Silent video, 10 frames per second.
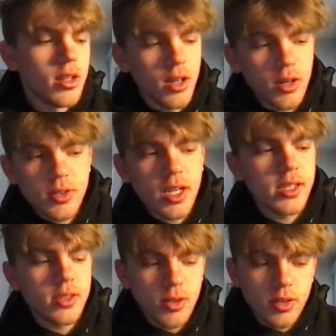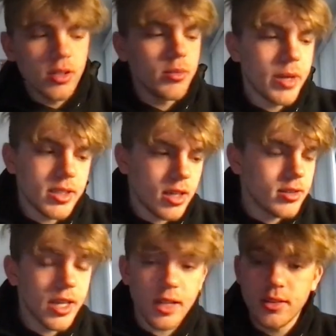Okay, so you're based out
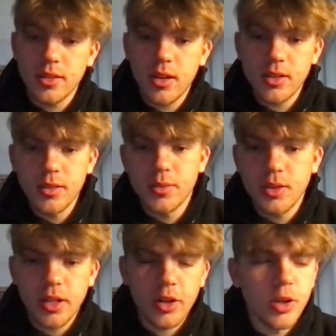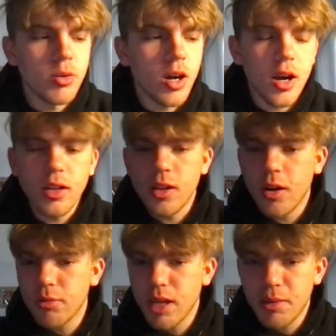in Texas. Awesome. So, like, are you a
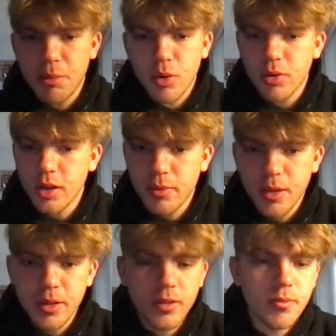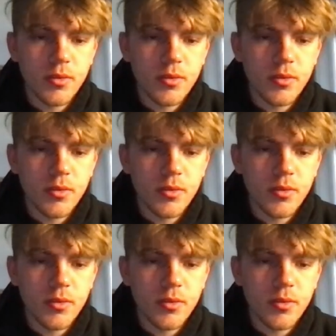LO, maybe? Broker, maybe?